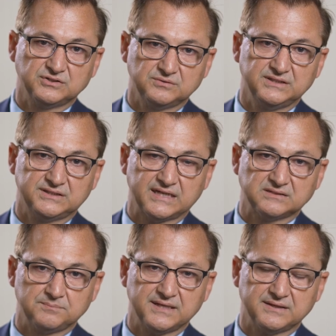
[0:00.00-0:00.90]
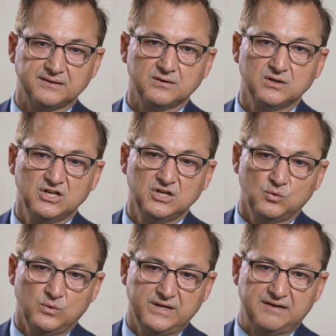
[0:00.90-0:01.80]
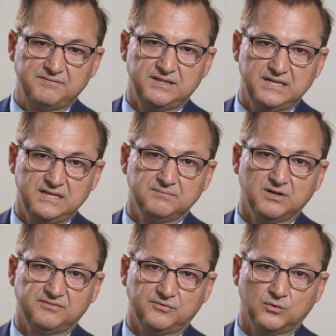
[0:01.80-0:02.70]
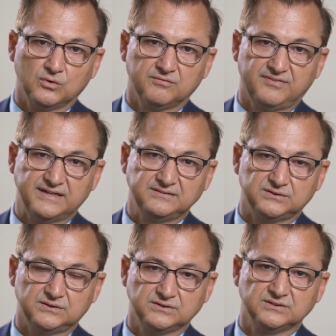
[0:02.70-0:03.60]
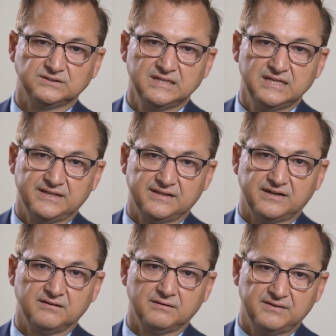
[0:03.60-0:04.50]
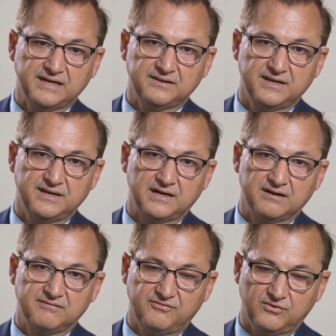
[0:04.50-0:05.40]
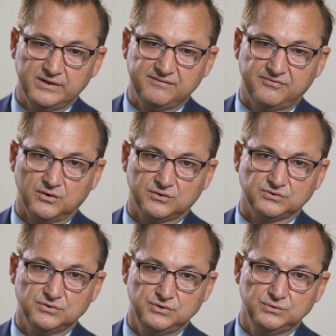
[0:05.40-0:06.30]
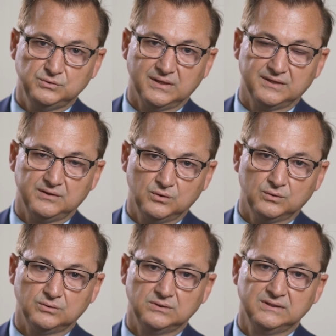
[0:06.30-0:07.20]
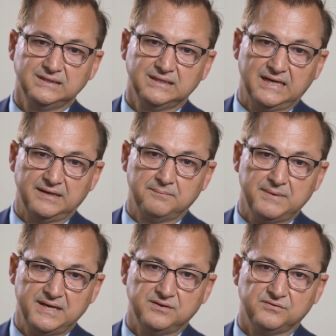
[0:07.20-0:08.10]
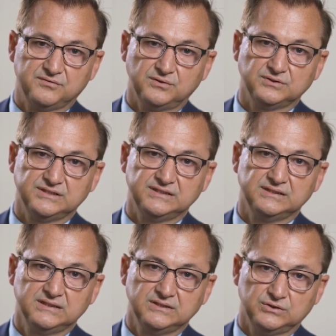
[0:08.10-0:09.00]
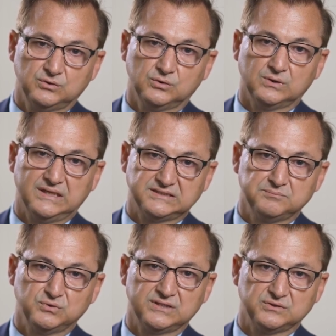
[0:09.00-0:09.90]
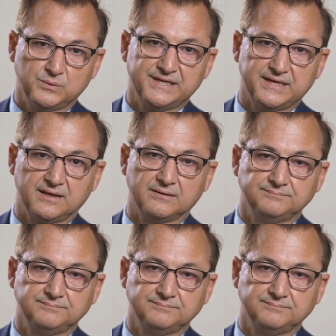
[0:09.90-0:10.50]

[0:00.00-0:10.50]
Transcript: to be transplanted. We have a team of four or five surgeons that are, that day are fully focused on you, and the donor, and make the surgery to go as smooth as we can.